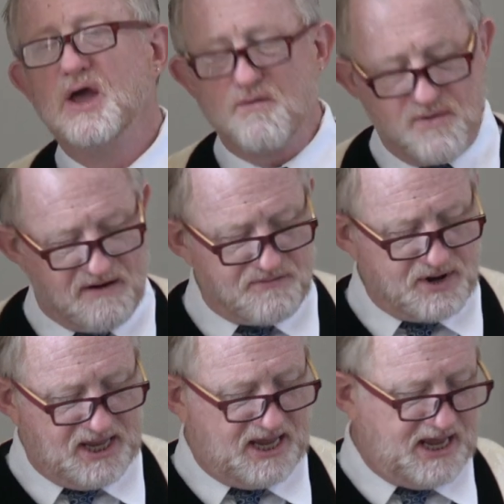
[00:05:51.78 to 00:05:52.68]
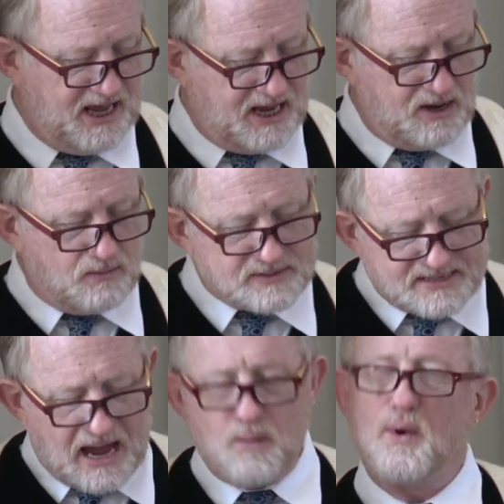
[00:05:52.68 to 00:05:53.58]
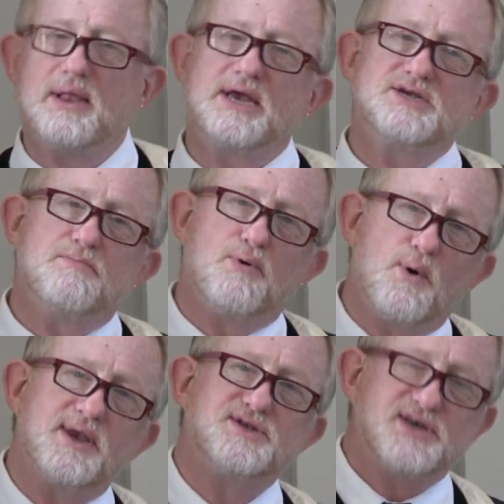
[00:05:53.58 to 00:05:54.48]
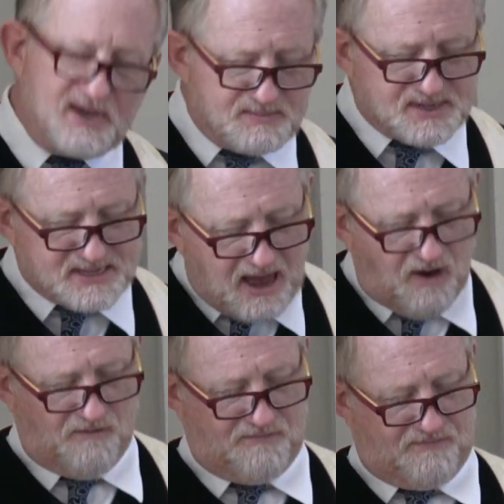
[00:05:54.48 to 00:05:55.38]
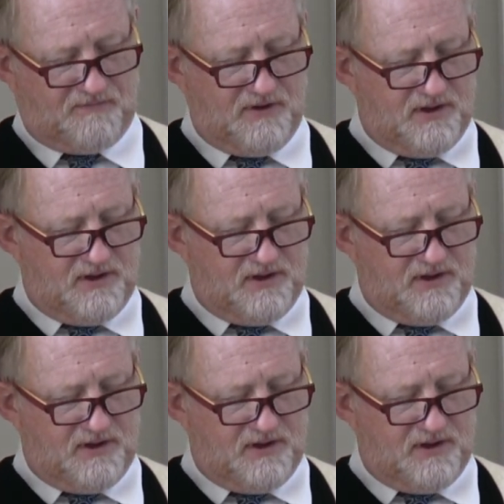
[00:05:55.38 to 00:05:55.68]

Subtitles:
Reverend King was not willing to point to himself